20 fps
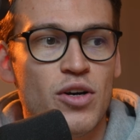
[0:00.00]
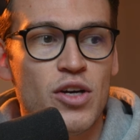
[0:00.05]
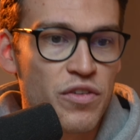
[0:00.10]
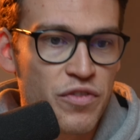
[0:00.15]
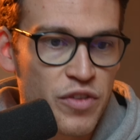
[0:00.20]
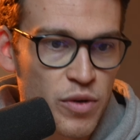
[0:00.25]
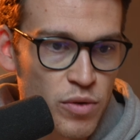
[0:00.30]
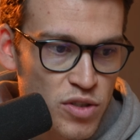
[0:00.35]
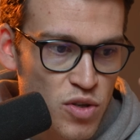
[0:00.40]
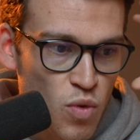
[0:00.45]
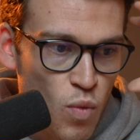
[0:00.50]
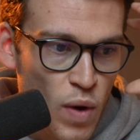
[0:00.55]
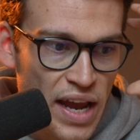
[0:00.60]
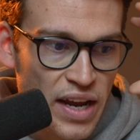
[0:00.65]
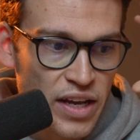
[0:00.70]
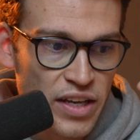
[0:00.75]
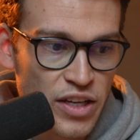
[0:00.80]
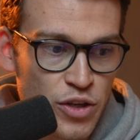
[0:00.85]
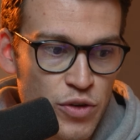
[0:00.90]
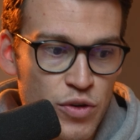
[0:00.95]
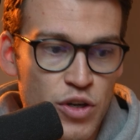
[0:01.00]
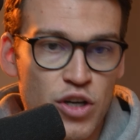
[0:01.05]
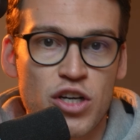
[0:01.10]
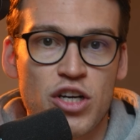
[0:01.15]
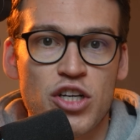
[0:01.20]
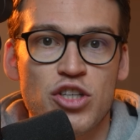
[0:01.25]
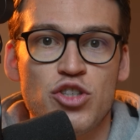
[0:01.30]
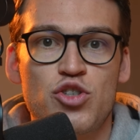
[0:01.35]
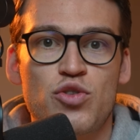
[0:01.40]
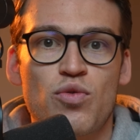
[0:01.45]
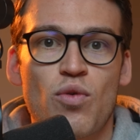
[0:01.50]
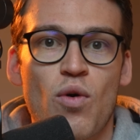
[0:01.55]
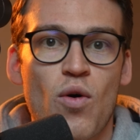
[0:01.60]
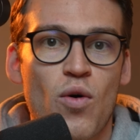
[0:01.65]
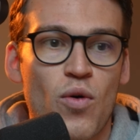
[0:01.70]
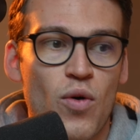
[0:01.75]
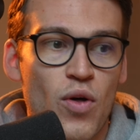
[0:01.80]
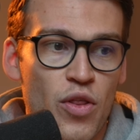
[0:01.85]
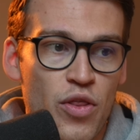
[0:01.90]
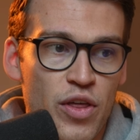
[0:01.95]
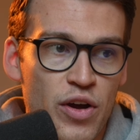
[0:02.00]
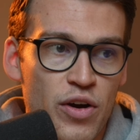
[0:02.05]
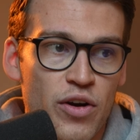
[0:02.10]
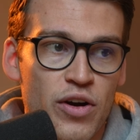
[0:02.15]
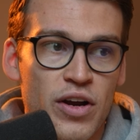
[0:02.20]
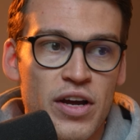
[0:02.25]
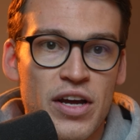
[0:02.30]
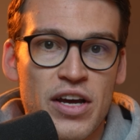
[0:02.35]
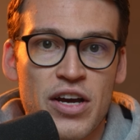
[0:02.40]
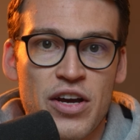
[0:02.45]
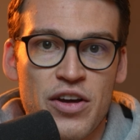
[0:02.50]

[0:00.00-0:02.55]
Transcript: What if there was a way you could control their